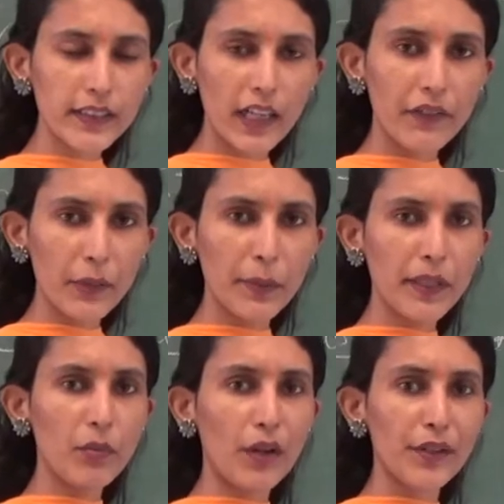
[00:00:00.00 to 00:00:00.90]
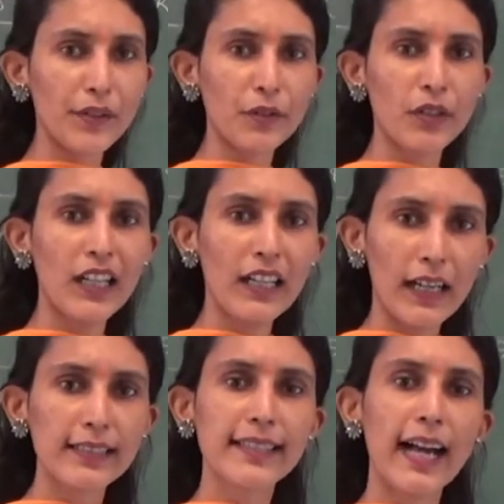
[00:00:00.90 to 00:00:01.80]
Everybody wanted to
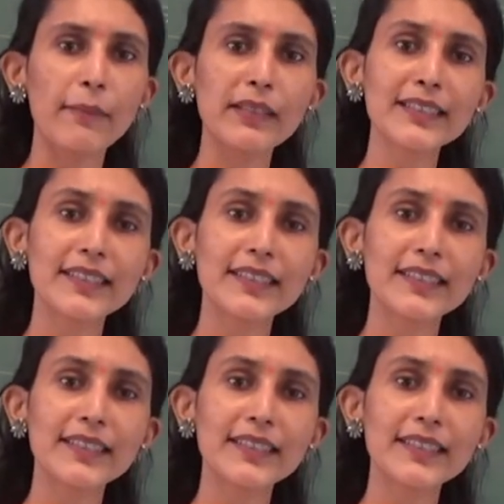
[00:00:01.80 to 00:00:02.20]
establish